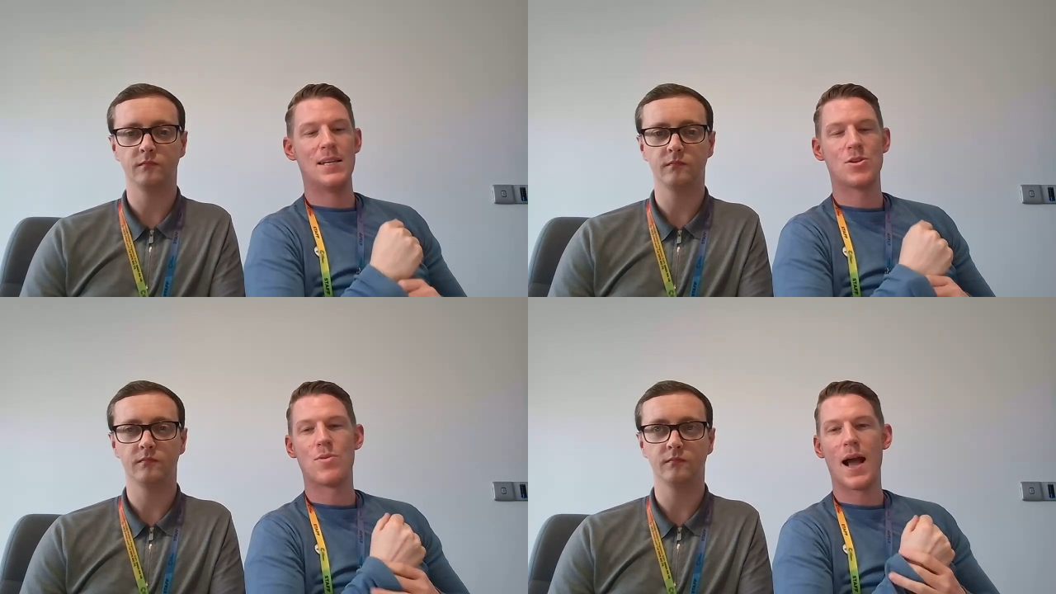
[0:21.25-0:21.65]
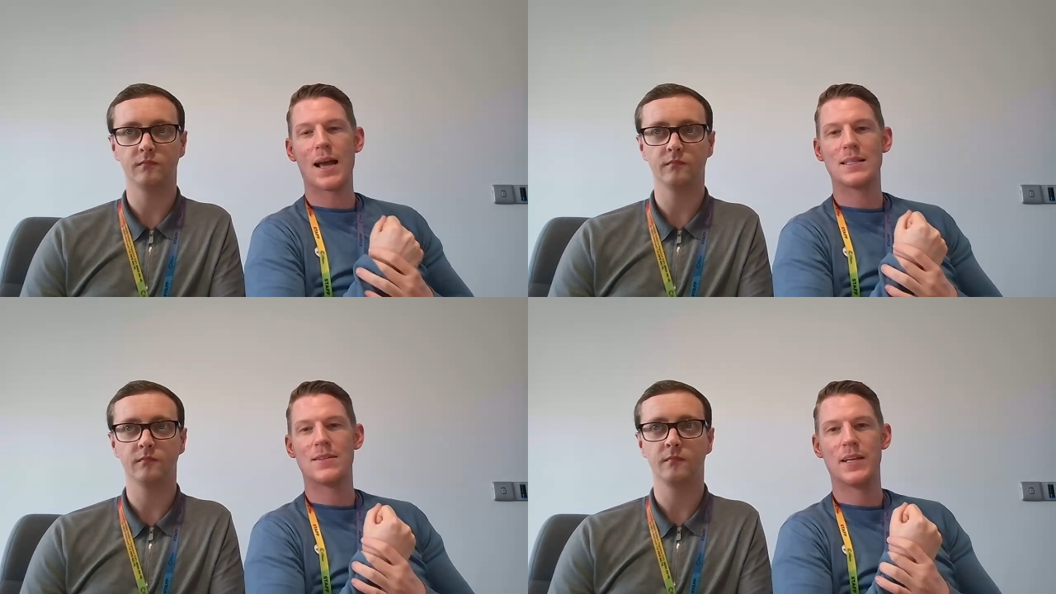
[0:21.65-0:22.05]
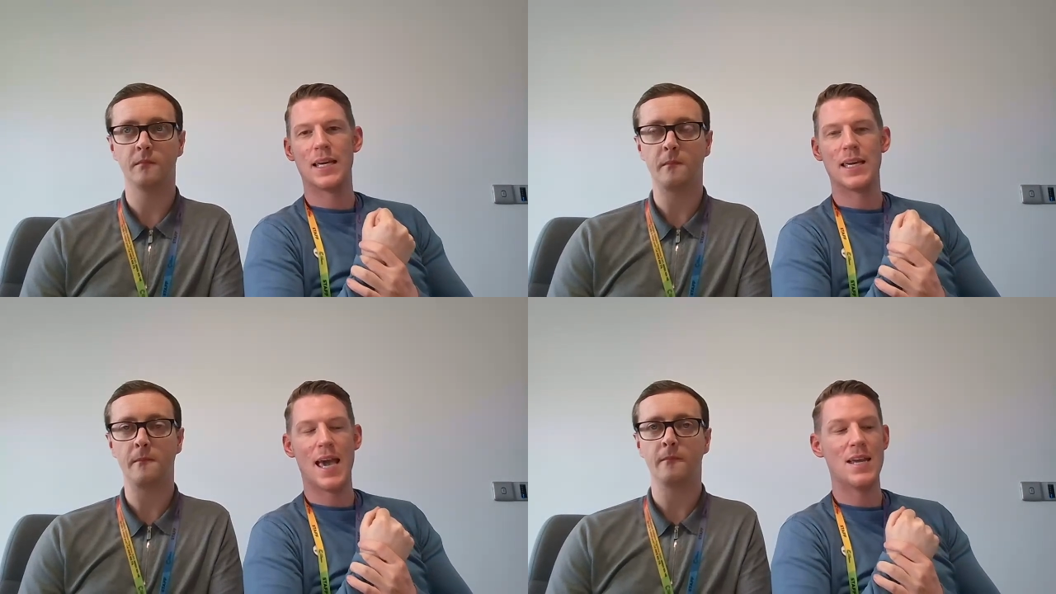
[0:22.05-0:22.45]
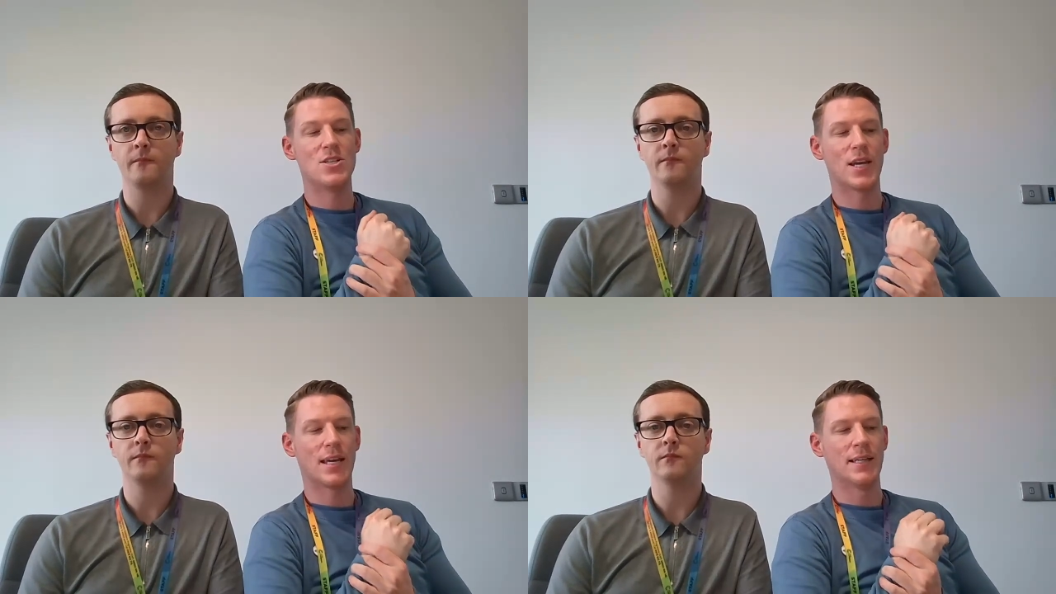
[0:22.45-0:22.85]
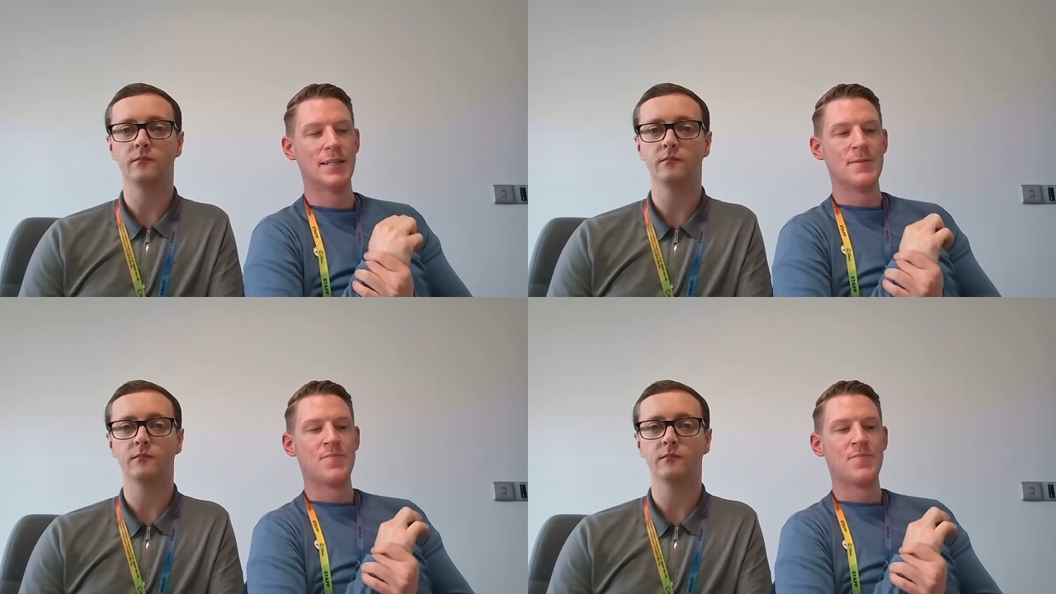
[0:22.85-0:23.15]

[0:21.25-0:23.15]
Speaker 1: interactive and engaging.